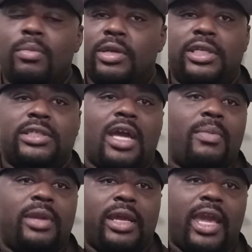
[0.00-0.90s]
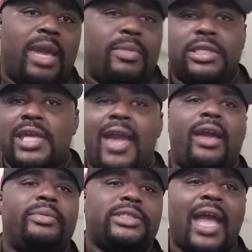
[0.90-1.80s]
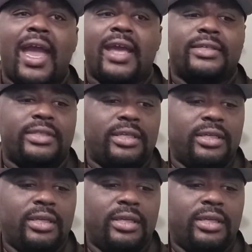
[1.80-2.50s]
but just come in the game and jack up shots?